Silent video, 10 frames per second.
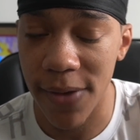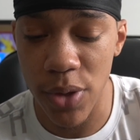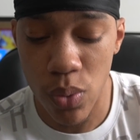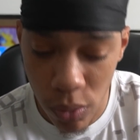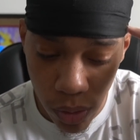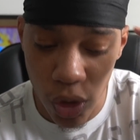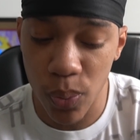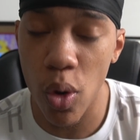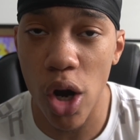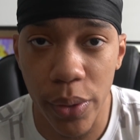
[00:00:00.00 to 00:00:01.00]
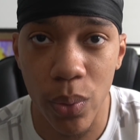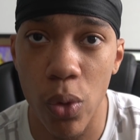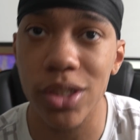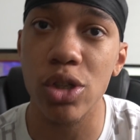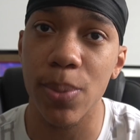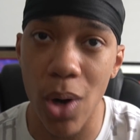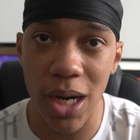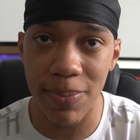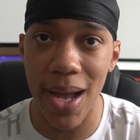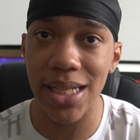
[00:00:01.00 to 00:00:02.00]
If you want those park rewards, those
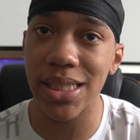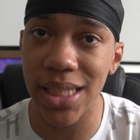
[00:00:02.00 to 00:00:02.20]
park badges